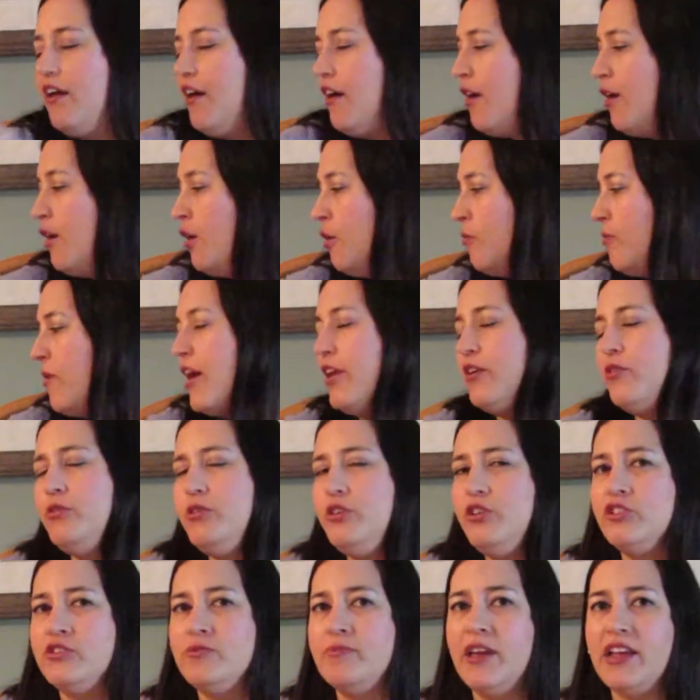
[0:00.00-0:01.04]
Um, I
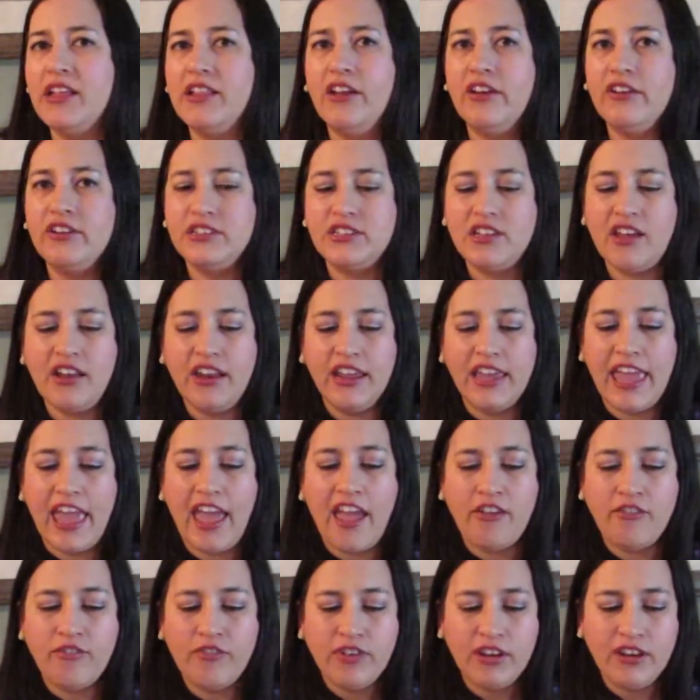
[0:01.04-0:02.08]
don't use my Clarisonic
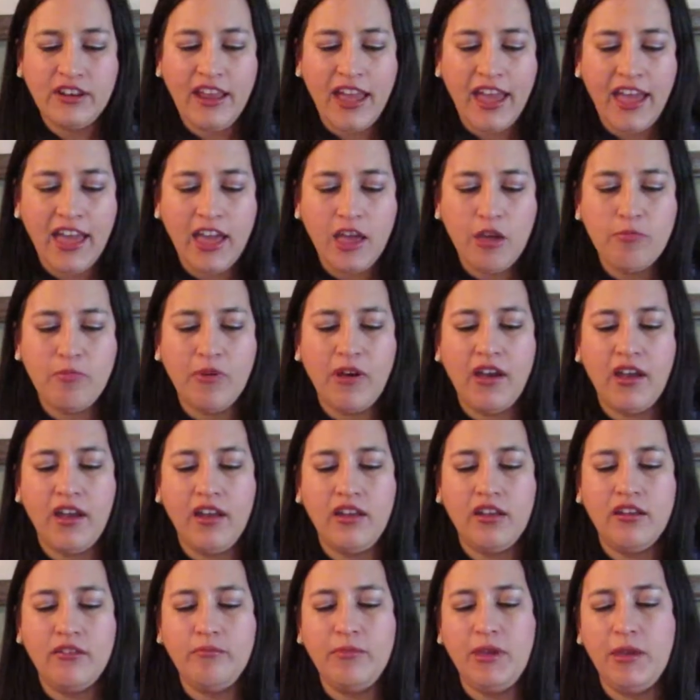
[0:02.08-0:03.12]
every day,
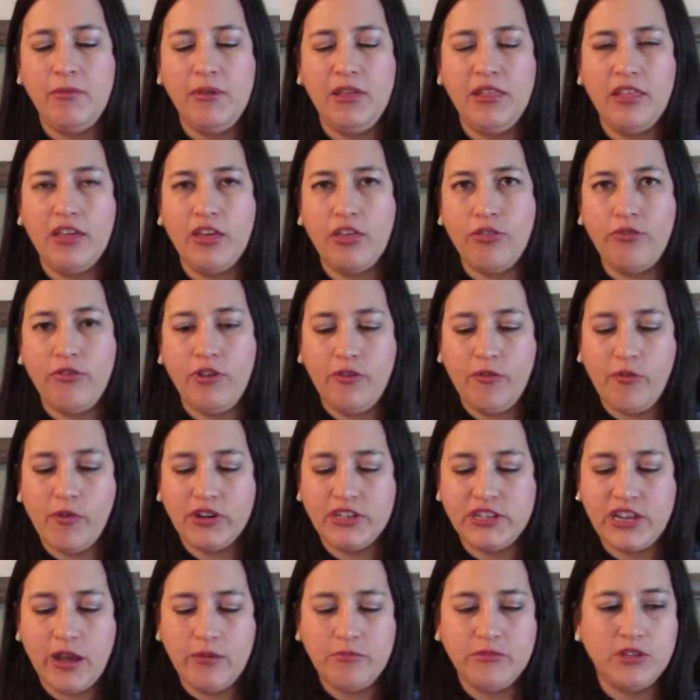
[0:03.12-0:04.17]
but maybe like three or four
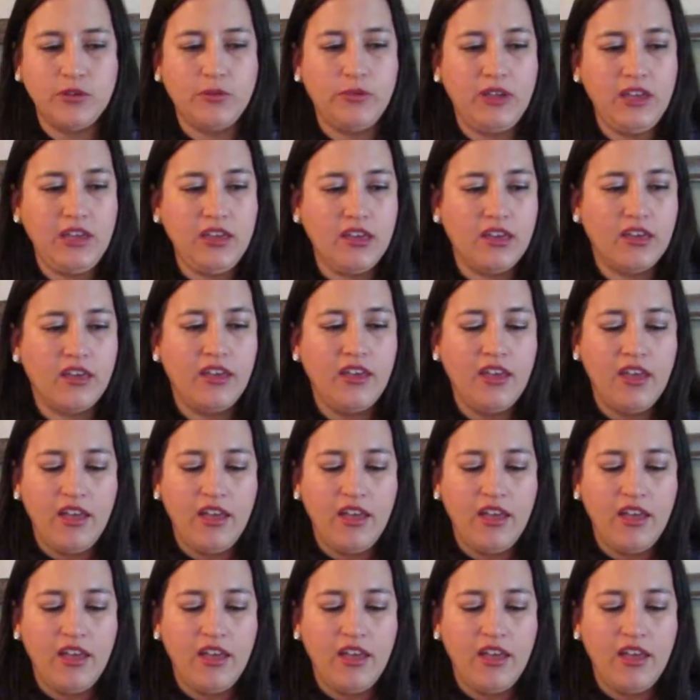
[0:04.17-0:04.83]
times a week.